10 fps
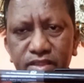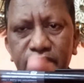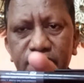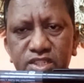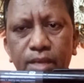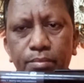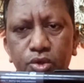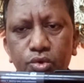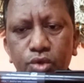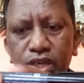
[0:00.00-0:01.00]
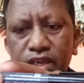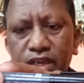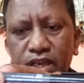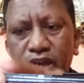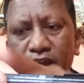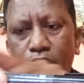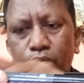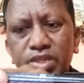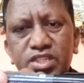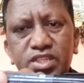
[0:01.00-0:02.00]
That is W. How
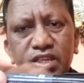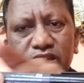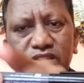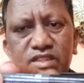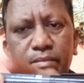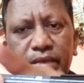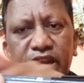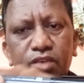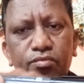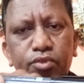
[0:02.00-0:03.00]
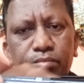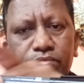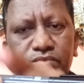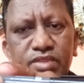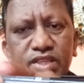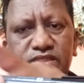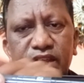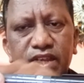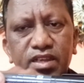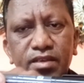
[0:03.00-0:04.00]
much is remaining from this
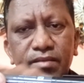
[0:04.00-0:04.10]
side?